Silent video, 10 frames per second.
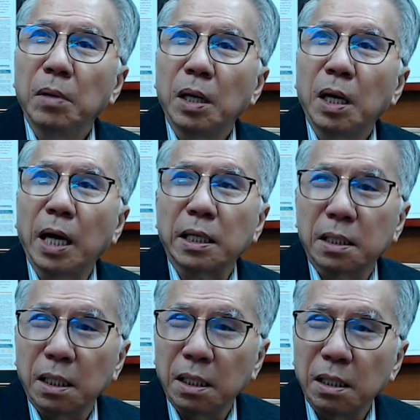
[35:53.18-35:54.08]
like
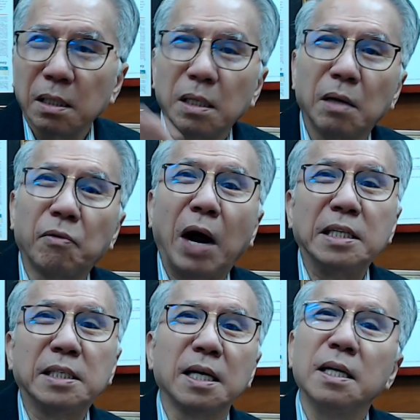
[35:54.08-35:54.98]

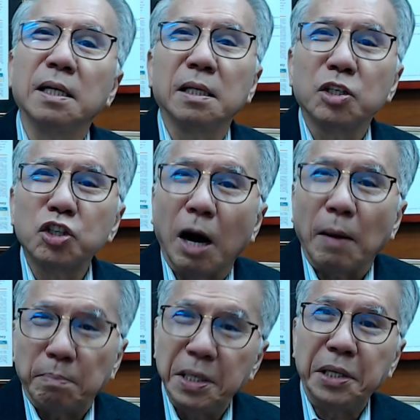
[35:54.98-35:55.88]
rising
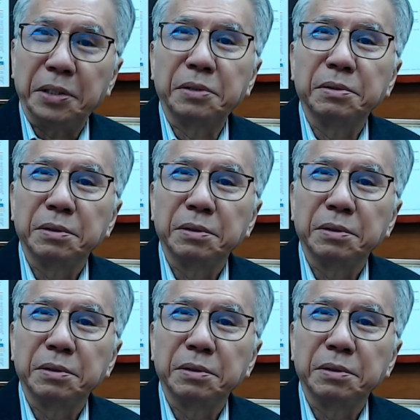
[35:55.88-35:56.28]
sharply, you know.